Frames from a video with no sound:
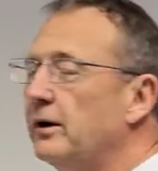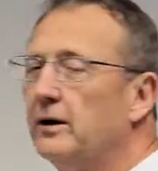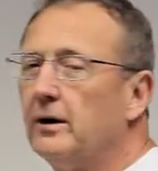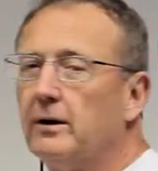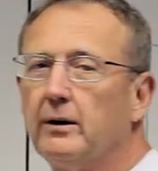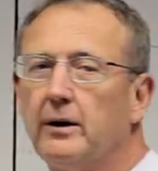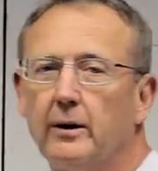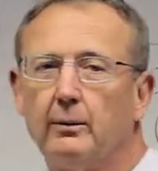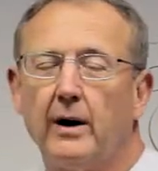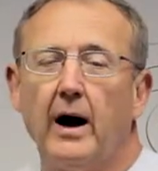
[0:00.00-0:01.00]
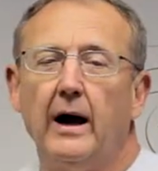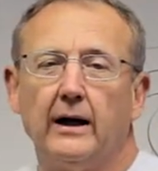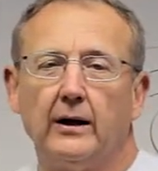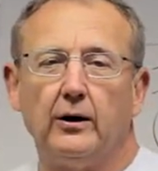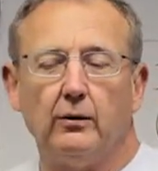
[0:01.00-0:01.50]
with your bike
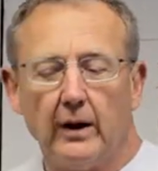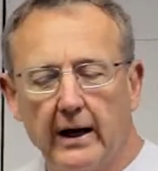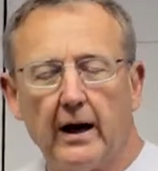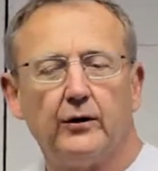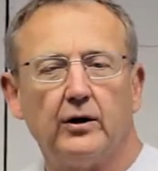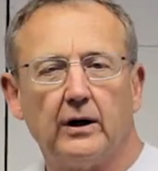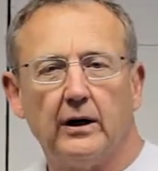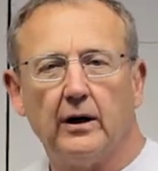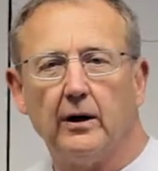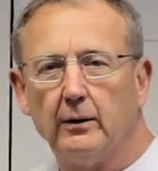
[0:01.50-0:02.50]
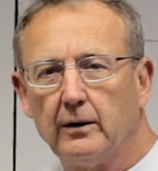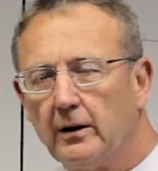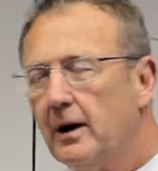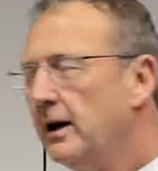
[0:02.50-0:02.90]
and you lay out your gear and